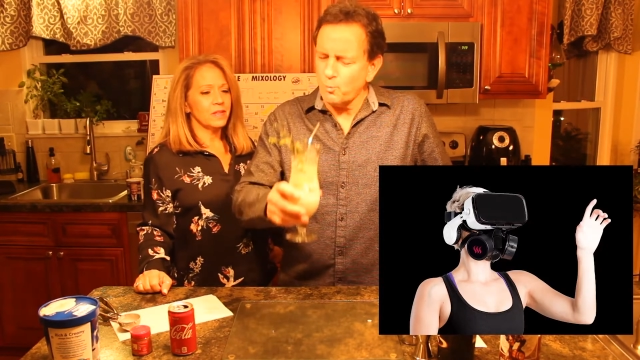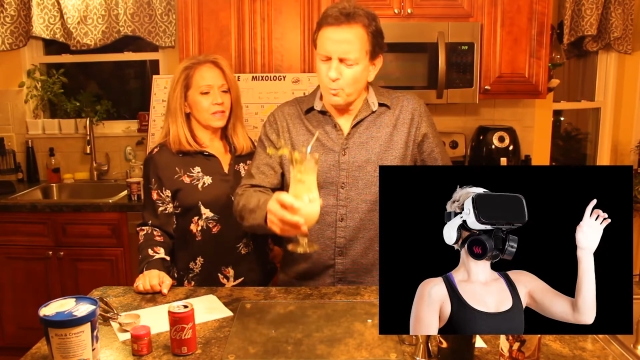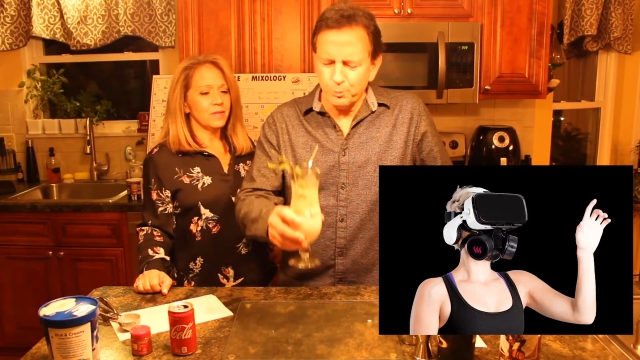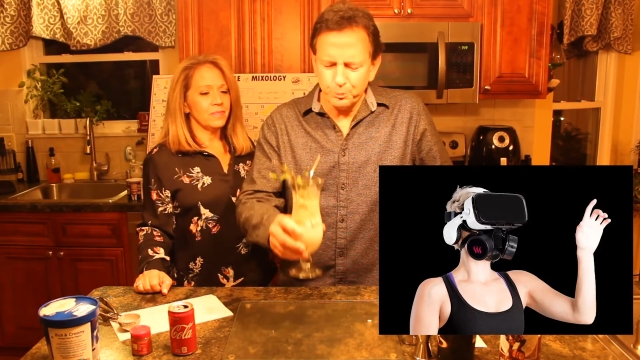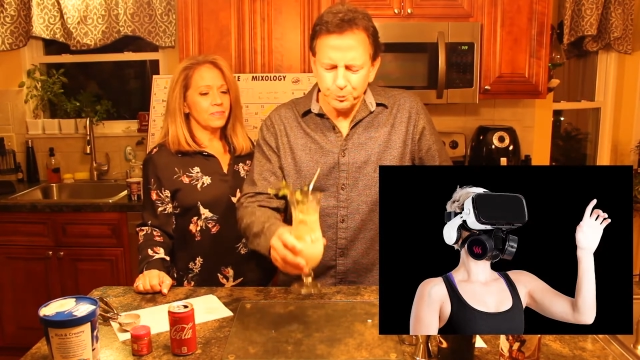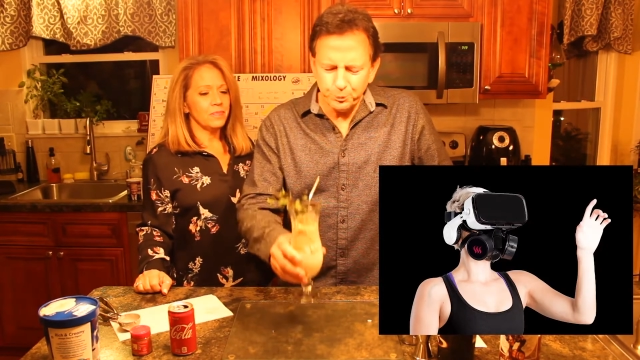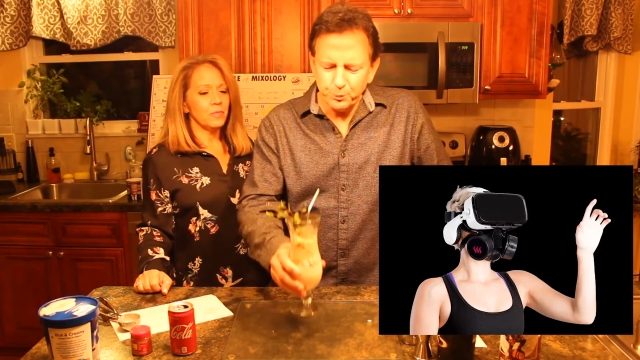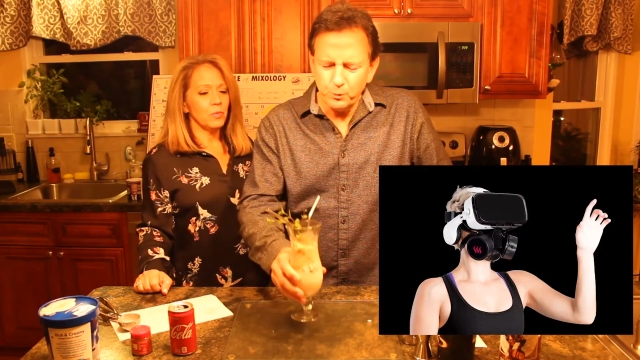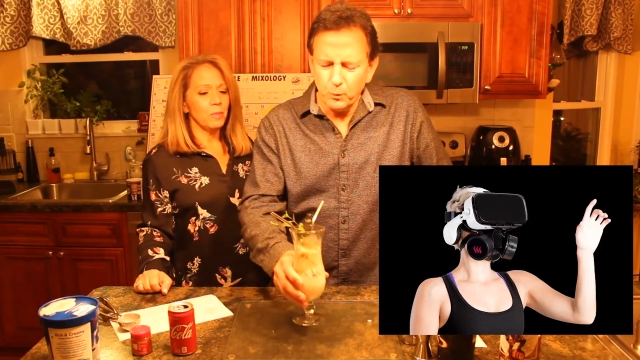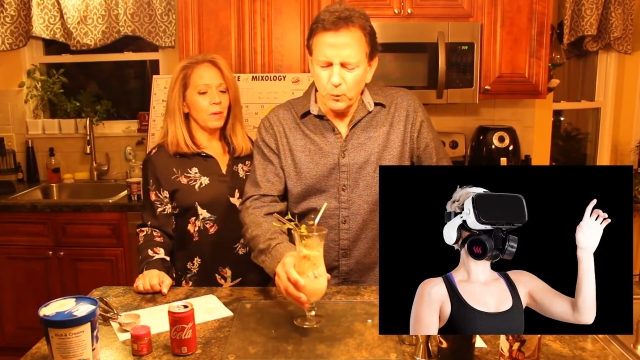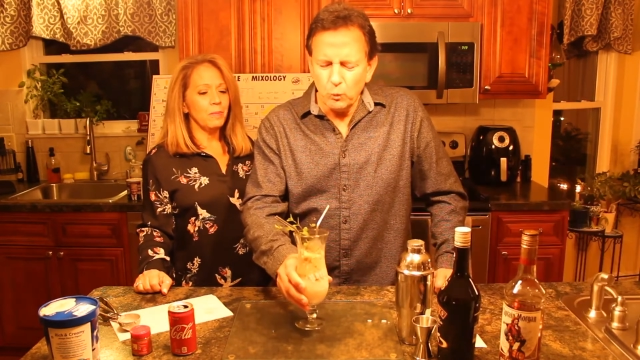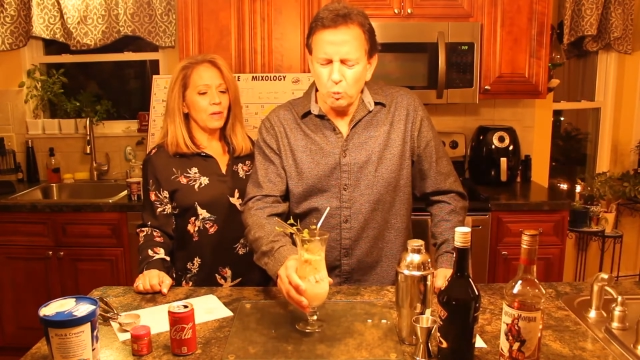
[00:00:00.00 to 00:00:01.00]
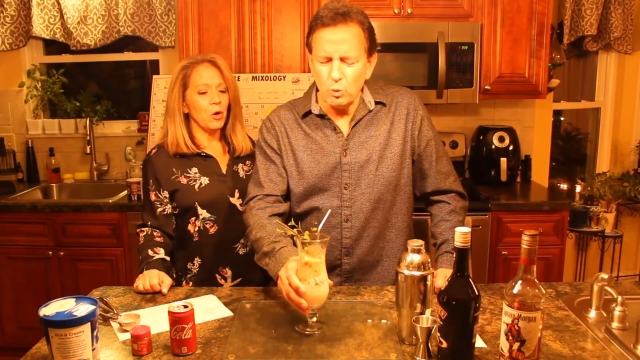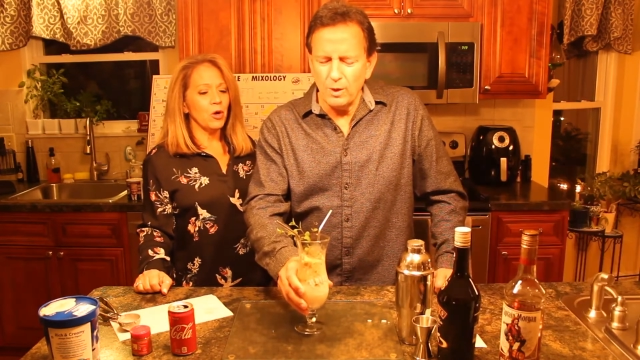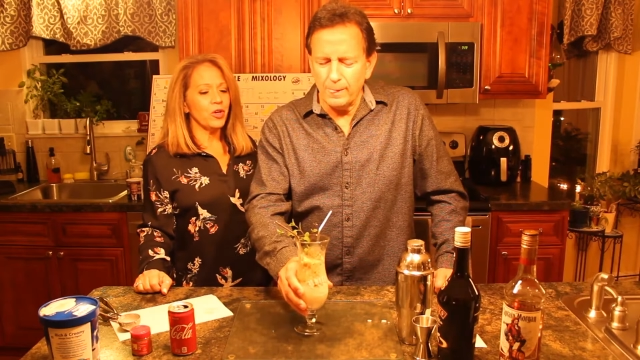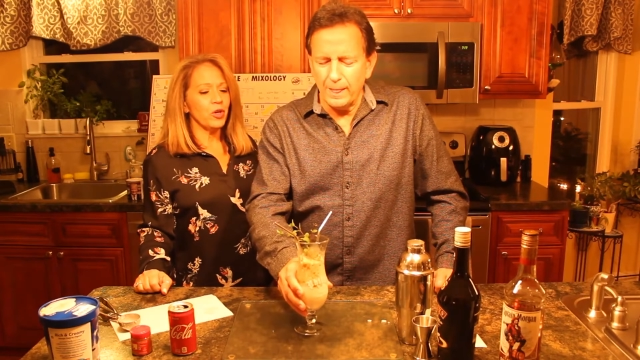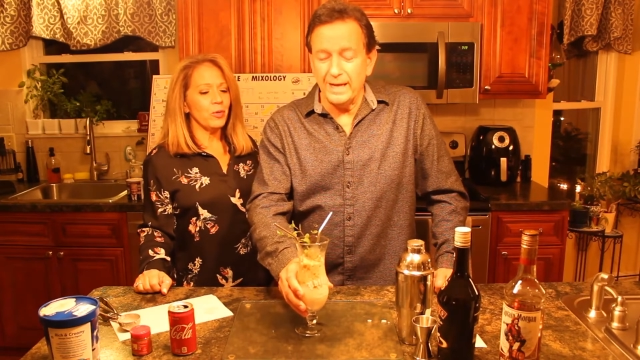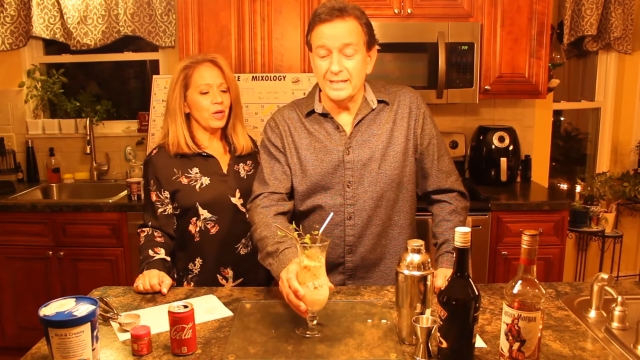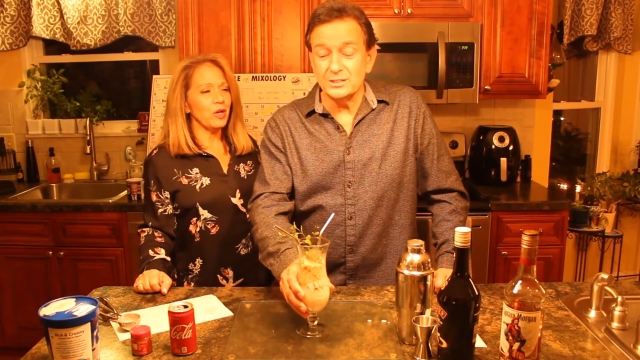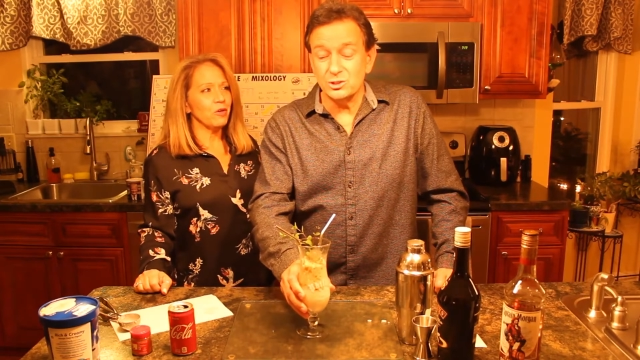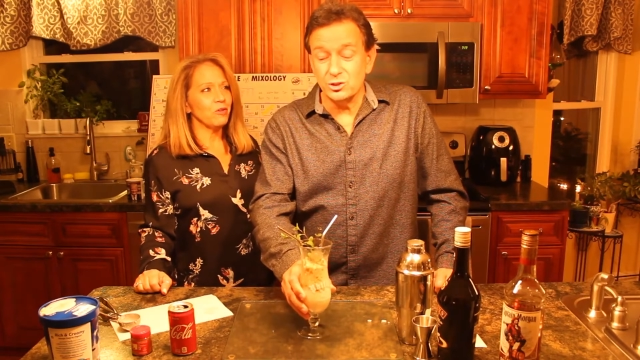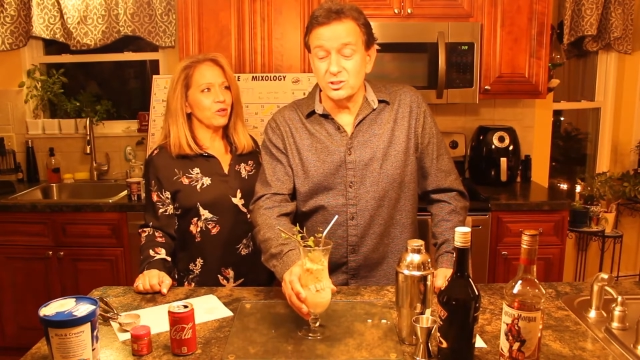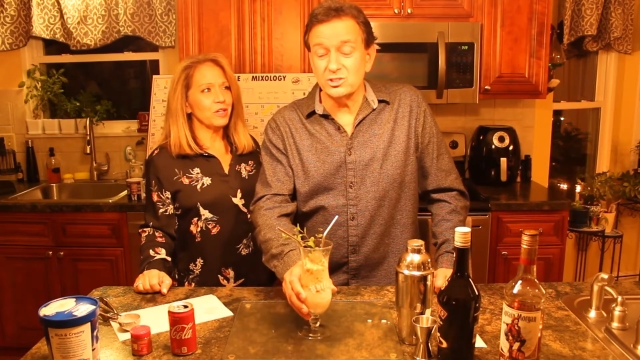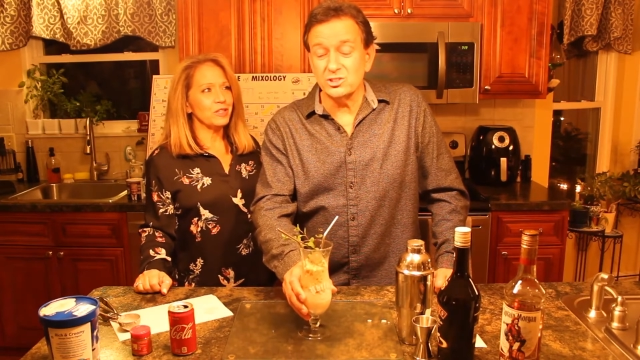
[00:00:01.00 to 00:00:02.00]
Speaker 1: yeah. We might be arguing that is
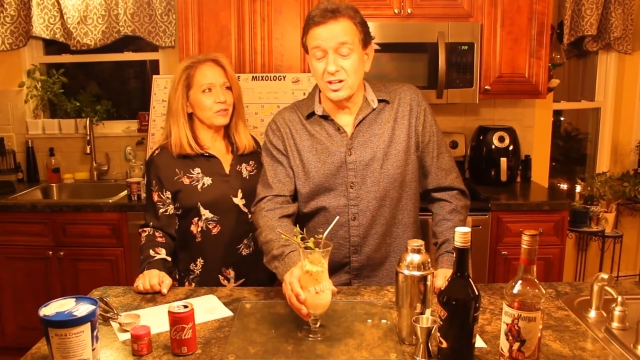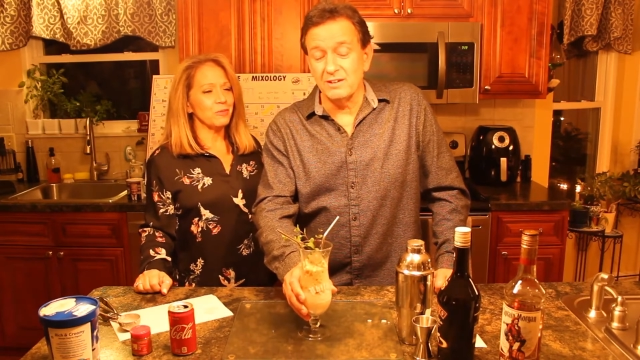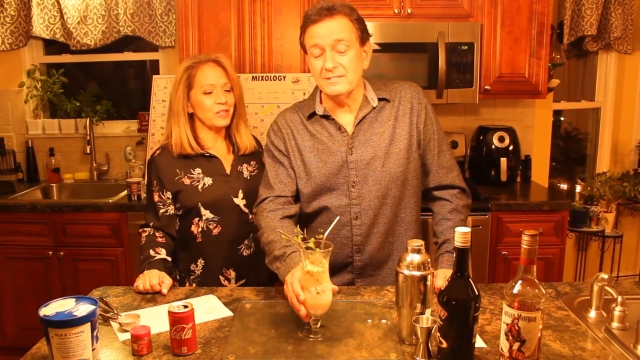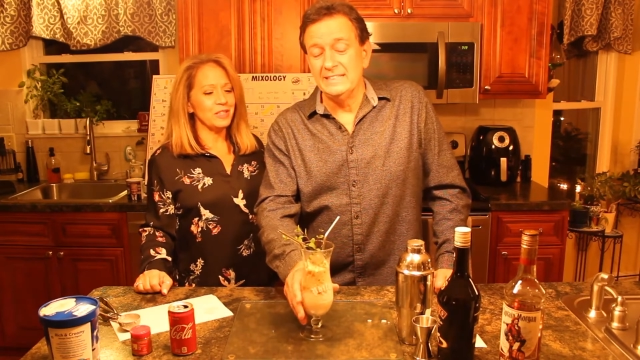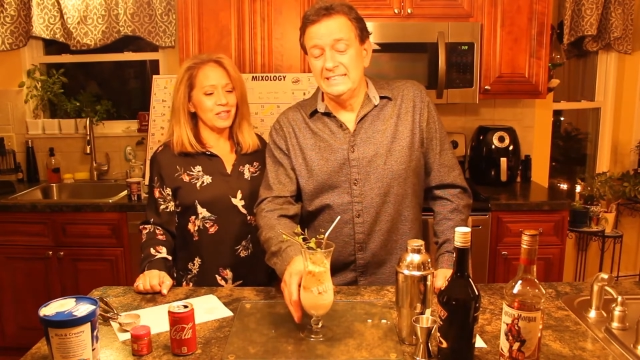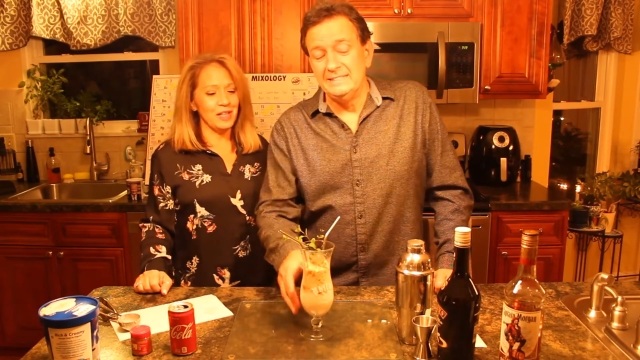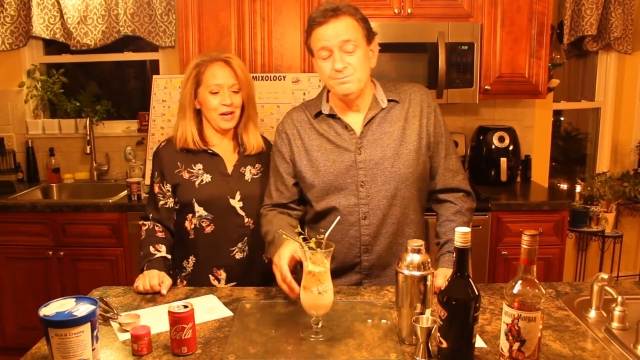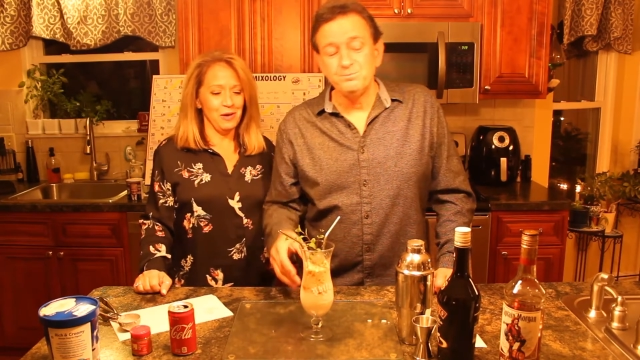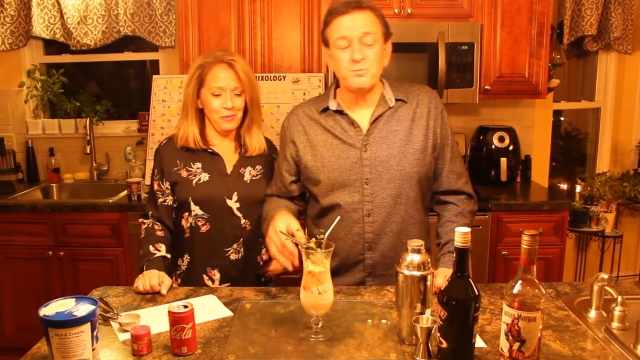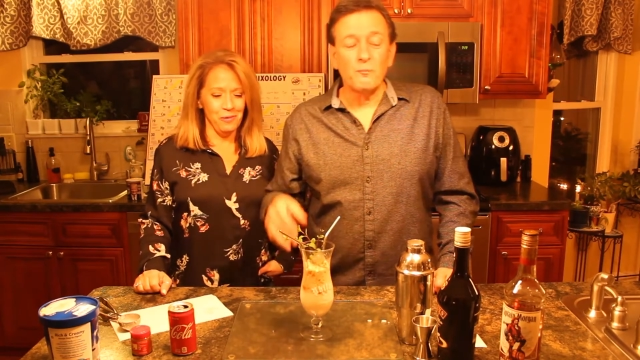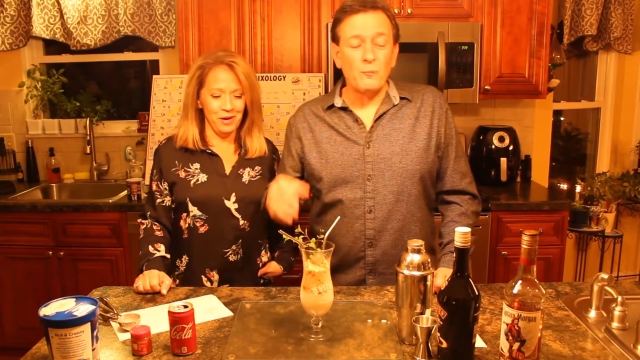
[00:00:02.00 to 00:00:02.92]
over stuff. the rest of that